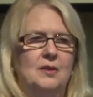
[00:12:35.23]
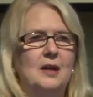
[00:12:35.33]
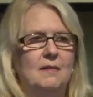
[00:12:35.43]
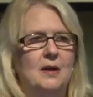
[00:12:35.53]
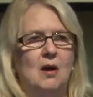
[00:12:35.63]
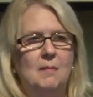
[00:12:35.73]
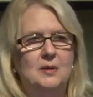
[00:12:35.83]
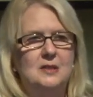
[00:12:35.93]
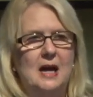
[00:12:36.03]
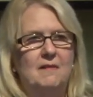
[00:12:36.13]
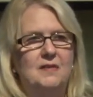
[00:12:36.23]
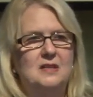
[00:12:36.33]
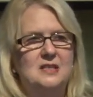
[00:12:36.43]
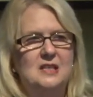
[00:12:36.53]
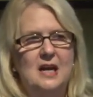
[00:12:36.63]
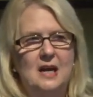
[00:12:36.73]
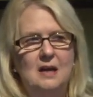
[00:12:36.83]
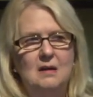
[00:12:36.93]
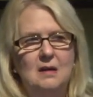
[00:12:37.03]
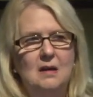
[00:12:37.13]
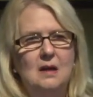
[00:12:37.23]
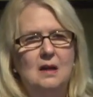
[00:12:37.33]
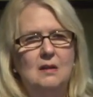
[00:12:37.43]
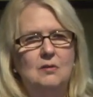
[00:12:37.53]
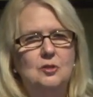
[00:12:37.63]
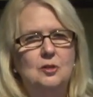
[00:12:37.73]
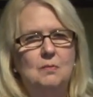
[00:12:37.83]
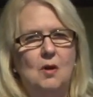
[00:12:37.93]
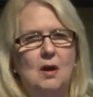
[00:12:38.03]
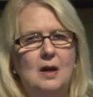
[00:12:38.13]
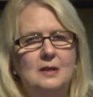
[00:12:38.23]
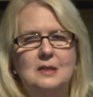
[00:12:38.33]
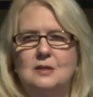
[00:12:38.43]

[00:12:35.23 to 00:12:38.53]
Think of it, almost half of the state in those two markets.